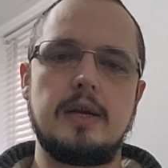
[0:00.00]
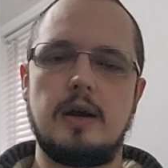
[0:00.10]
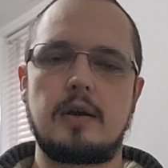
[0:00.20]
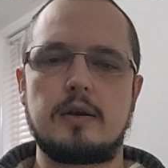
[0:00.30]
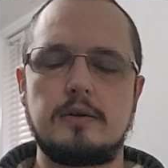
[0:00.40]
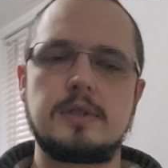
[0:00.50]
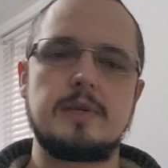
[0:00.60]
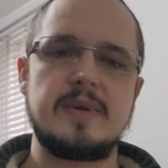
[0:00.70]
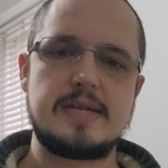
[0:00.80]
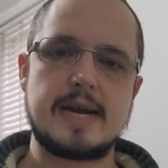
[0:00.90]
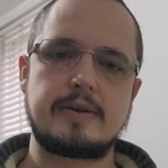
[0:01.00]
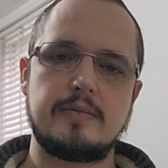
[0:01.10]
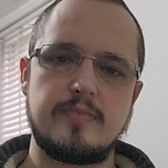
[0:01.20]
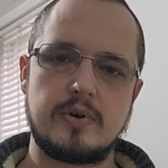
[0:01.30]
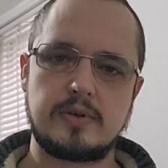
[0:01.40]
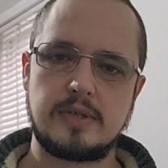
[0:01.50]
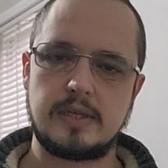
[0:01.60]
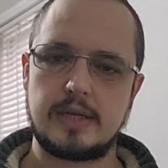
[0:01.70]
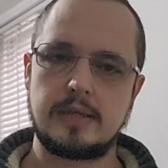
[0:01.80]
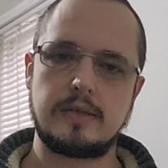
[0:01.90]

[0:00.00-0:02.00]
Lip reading: and I go see my dad on Boxing Day,